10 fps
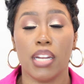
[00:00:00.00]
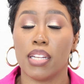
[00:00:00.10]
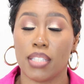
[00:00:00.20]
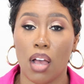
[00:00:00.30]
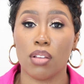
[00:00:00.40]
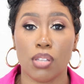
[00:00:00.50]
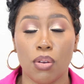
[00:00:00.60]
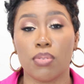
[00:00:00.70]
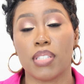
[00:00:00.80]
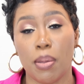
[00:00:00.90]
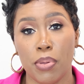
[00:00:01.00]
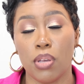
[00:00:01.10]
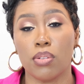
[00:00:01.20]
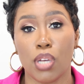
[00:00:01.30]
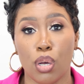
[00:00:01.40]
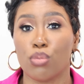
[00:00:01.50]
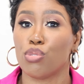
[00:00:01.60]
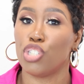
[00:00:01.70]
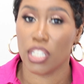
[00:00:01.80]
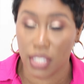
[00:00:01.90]
and it's also going to step on your
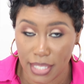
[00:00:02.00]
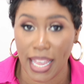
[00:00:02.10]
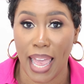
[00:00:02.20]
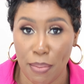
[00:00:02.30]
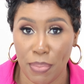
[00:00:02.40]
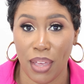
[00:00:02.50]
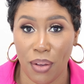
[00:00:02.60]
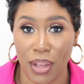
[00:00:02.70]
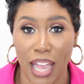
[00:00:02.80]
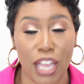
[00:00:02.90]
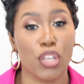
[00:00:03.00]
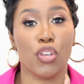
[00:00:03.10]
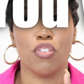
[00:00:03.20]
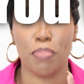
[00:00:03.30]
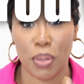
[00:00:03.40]
toes just a tad bit, okay? You've